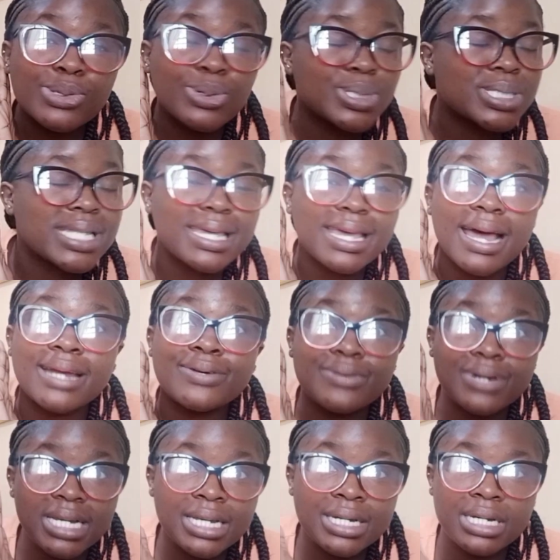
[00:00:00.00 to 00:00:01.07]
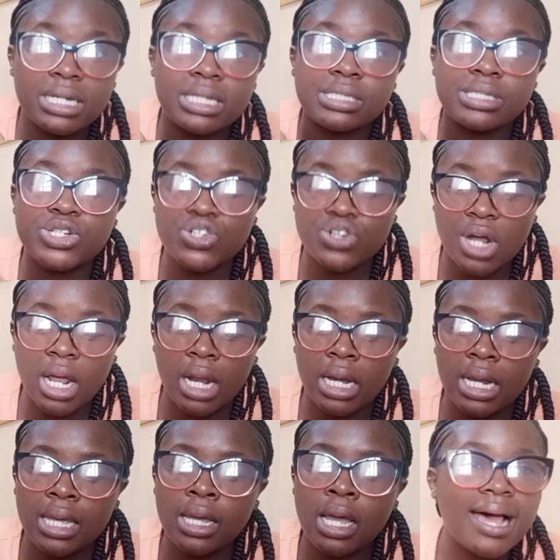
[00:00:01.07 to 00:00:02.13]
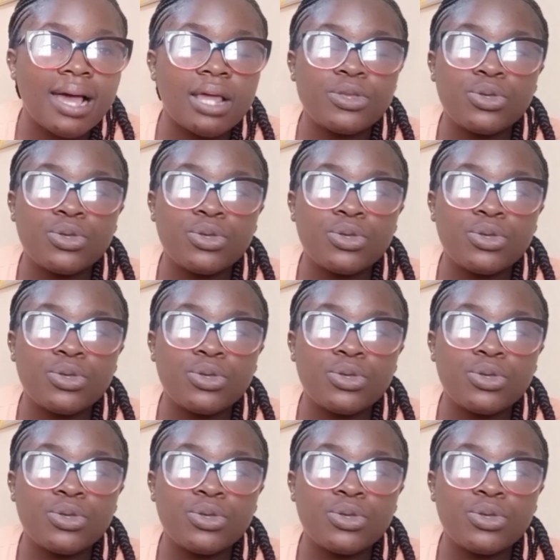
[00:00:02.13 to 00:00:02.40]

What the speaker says: because they are really, really struggling,